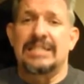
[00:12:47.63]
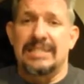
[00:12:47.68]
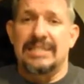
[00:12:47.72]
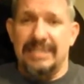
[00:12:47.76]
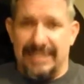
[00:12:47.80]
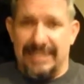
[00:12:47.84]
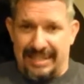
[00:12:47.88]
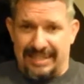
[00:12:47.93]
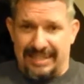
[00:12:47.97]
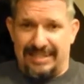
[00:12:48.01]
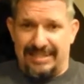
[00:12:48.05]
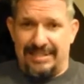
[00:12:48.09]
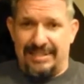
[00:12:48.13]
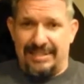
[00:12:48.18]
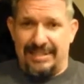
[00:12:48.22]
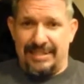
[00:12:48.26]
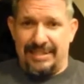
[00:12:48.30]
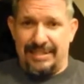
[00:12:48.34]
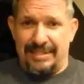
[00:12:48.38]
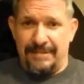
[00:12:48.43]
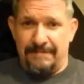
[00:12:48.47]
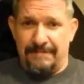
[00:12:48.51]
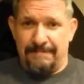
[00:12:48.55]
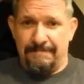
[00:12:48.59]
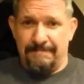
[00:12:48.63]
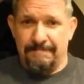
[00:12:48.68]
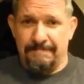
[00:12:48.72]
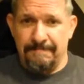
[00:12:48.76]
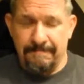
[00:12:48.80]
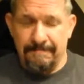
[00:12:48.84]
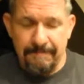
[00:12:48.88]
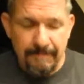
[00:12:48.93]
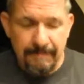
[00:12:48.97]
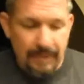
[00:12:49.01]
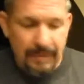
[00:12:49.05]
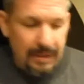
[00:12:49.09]
Yes.
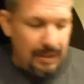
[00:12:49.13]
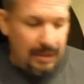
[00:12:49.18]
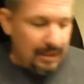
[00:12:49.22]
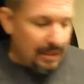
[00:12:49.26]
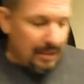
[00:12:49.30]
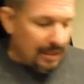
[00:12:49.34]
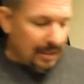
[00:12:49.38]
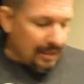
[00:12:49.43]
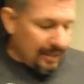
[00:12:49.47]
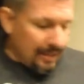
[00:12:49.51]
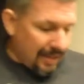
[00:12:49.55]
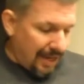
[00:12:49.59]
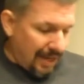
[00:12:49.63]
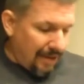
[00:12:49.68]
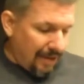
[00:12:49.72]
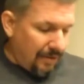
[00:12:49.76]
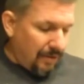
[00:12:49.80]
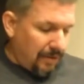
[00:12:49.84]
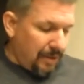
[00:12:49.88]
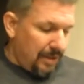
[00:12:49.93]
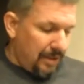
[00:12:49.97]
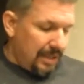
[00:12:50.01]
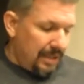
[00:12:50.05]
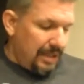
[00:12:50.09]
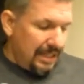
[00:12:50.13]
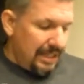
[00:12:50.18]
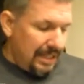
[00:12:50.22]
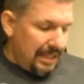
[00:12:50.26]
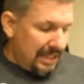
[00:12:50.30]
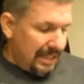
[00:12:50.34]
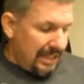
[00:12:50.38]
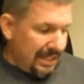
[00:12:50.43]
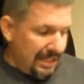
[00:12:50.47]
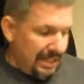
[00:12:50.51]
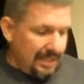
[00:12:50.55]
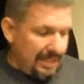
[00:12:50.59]
Now,
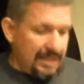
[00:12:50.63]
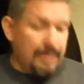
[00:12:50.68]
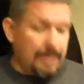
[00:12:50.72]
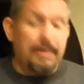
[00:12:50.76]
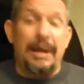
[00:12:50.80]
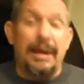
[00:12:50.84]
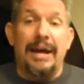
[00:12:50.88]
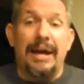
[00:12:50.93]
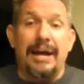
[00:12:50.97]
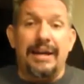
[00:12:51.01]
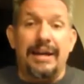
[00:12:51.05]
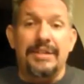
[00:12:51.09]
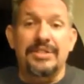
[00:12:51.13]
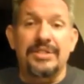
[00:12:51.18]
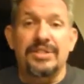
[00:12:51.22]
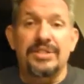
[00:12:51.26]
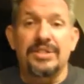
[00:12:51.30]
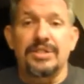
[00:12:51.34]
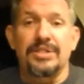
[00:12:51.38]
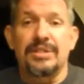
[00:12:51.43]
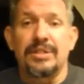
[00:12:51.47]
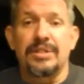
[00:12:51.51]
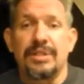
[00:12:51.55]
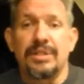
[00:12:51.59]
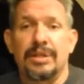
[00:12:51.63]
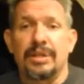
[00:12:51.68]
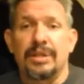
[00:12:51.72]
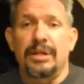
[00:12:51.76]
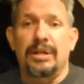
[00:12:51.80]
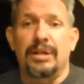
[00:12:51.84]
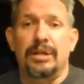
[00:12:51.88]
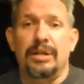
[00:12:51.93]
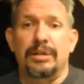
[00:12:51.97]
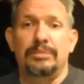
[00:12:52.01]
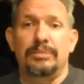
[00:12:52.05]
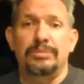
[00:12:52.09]
in the past,
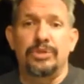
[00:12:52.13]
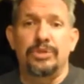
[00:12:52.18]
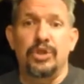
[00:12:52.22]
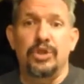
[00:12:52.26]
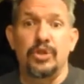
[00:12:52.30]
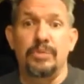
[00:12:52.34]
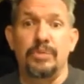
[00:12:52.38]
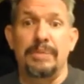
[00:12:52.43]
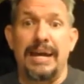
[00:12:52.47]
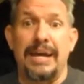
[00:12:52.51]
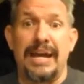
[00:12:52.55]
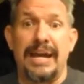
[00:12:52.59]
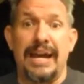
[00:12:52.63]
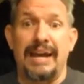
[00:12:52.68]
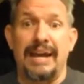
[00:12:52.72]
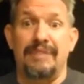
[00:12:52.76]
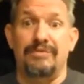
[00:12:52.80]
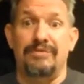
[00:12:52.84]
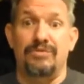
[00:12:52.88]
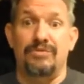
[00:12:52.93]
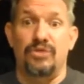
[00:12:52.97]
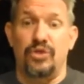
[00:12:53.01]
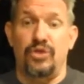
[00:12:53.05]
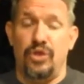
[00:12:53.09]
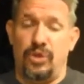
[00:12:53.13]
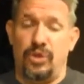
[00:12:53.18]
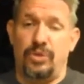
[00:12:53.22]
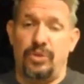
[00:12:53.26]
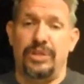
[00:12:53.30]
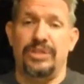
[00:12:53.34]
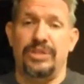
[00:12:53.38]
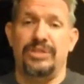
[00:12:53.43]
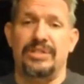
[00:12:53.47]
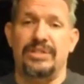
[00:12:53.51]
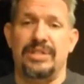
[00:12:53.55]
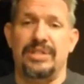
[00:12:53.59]
um, you may have
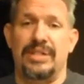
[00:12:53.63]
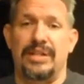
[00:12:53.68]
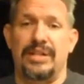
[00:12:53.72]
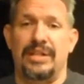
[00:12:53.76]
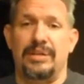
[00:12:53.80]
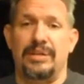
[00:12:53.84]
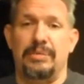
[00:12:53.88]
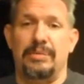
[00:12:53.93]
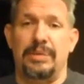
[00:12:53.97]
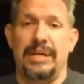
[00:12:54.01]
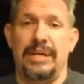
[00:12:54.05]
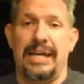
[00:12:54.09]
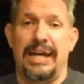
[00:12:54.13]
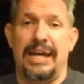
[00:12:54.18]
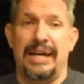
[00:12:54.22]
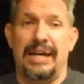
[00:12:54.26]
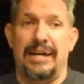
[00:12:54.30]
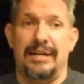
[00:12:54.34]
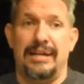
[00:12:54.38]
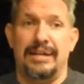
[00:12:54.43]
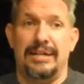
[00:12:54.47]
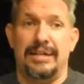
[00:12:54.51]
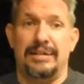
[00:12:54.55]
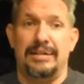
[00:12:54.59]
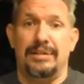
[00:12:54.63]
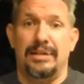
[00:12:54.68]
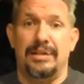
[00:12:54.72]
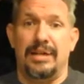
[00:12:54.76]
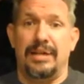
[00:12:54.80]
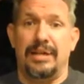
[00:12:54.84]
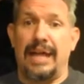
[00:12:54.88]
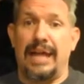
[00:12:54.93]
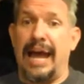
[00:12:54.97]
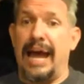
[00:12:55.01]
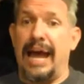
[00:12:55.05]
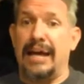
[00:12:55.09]
noticed that we had a, a,
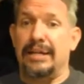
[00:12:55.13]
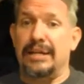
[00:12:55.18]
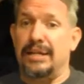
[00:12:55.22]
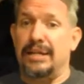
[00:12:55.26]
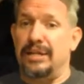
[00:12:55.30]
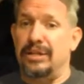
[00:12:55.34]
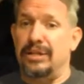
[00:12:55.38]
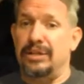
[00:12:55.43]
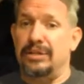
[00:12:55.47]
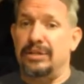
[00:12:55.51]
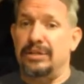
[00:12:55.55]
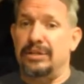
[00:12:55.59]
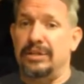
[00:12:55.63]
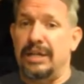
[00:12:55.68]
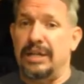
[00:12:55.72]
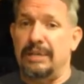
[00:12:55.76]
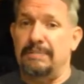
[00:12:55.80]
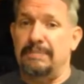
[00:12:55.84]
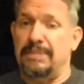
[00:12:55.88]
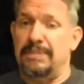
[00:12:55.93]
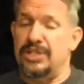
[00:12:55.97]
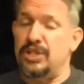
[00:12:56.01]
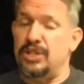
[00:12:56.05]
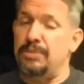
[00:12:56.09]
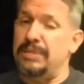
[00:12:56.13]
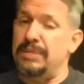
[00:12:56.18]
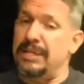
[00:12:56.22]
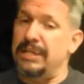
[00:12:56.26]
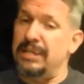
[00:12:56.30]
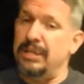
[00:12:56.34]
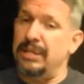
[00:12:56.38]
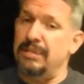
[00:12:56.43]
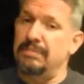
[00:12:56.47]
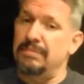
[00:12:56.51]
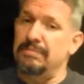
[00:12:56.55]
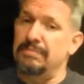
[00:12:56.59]
cat here named Mr.
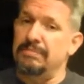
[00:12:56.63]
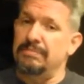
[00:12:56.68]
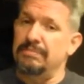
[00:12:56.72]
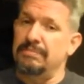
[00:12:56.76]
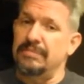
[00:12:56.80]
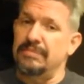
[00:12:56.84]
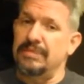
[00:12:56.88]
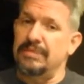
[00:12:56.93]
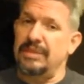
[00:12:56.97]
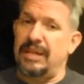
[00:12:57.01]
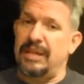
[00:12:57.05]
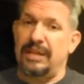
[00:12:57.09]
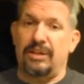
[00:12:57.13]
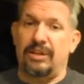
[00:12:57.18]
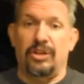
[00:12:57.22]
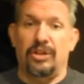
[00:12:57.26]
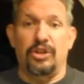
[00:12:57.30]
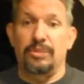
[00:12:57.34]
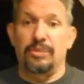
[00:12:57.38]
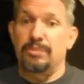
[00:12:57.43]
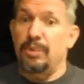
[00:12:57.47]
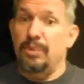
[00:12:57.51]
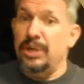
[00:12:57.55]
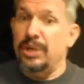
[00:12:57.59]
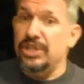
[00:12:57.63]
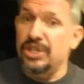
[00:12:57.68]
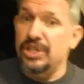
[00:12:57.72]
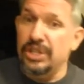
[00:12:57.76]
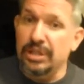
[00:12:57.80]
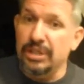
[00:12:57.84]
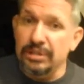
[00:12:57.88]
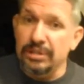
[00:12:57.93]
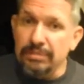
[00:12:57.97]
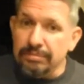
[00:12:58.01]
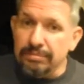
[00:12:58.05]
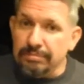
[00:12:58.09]
Big. I called him
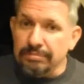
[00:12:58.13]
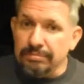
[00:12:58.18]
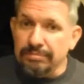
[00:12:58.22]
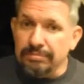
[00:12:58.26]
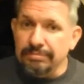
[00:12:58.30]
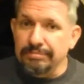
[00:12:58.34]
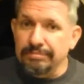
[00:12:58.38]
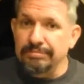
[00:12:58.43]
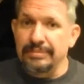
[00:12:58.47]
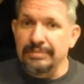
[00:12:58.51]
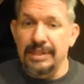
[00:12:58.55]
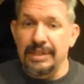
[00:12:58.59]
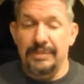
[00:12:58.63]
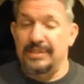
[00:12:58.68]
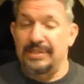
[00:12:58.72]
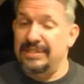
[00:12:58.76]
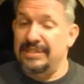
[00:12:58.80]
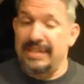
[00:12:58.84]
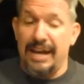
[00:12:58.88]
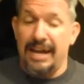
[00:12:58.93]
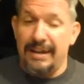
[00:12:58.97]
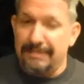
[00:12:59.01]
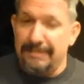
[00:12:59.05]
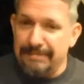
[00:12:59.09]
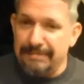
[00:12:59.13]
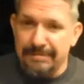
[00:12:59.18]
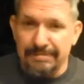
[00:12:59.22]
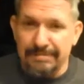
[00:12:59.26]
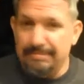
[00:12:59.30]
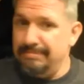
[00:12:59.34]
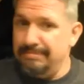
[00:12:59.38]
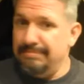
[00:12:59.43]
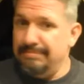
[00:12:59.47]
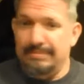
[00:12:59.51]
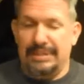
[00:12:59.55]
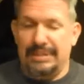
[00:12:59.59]
Moisha. He was deaf.
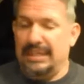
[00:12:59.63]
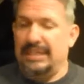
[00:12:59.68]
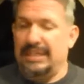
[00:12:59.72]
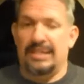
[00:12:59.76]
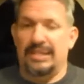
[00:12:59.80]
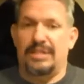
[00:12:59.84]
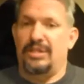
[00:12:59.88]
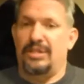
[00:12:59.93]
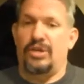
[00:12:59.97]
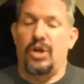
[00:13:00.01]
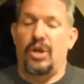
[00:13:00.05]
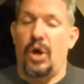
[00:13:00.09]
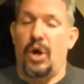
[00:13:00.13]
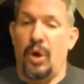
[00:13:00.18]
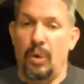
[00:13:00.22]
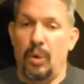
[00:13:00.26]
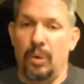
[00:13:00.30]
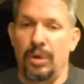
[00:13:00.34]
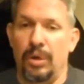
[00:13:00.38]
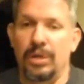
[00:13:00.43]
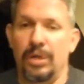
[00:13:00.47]
He didn't know.